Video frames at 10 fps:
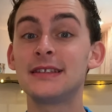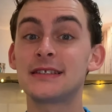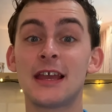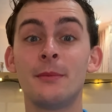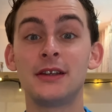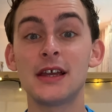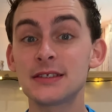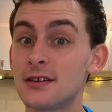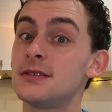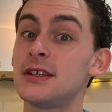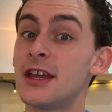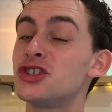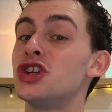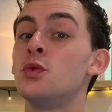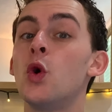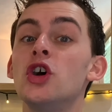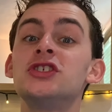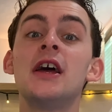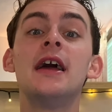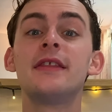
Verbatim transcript: Entertainment Association Awards.